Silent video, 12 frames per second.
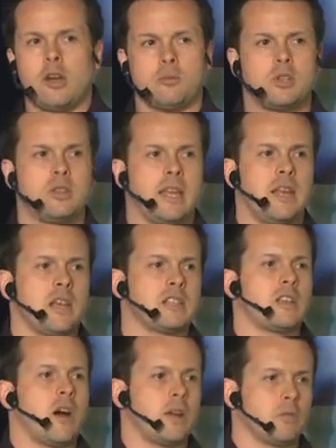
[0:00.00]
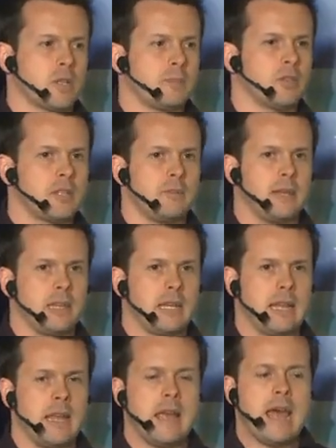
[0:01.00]
helps you then assign
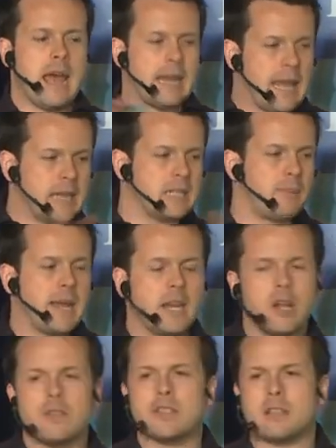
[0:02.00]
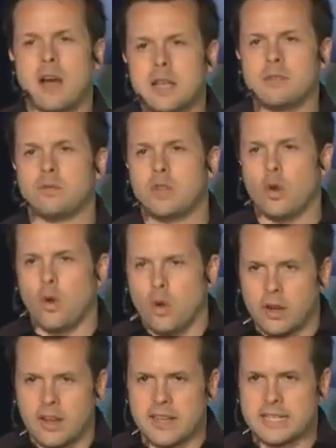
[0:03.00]
responsibility. And again, depending on the size of your
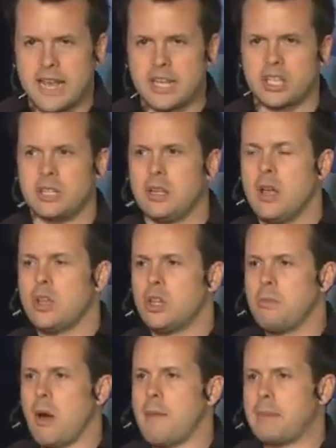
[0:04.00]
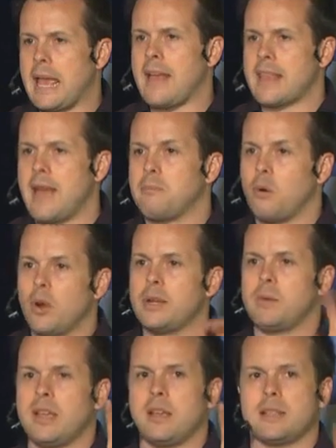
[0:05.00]
organization, you might be at that point
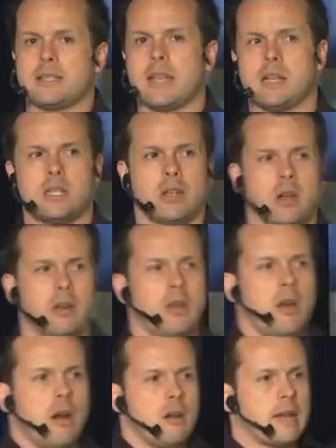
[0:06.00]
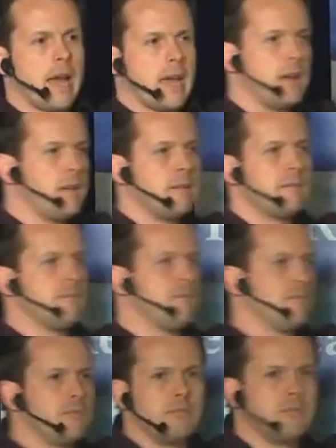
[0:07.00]
where you can start to go, okay,
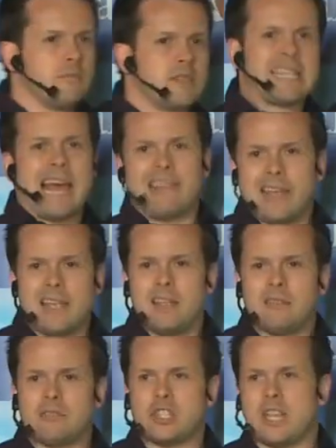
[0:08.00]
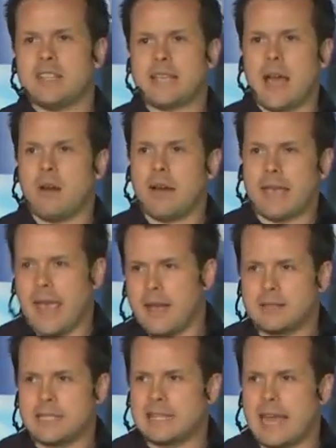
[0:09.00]
Sally, she's our
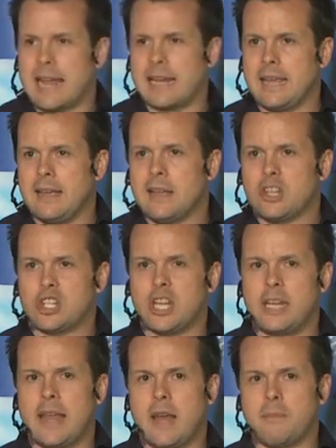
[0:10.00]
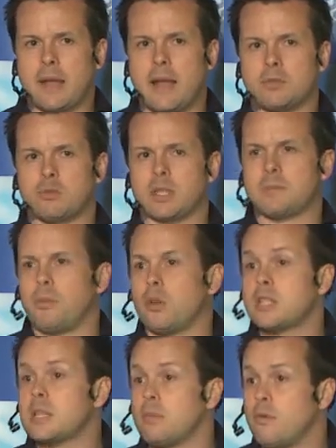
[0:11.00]
accounts lady. She now becomes
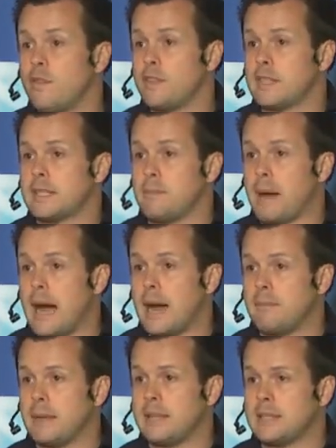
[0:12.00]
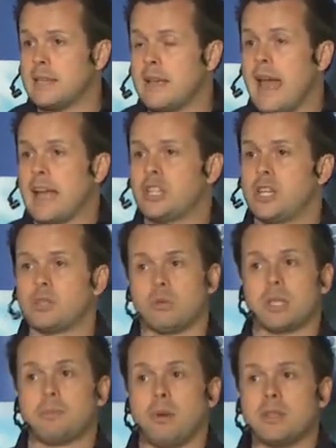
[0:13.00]
responsible for this department and she's
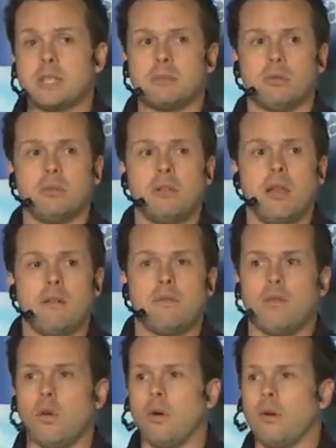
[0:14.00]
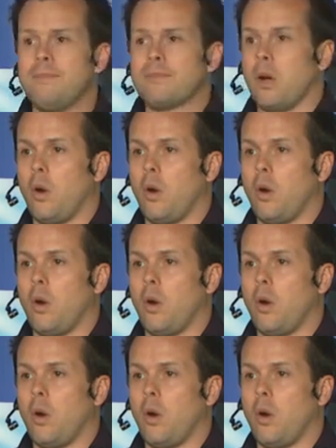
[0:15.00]
responsible for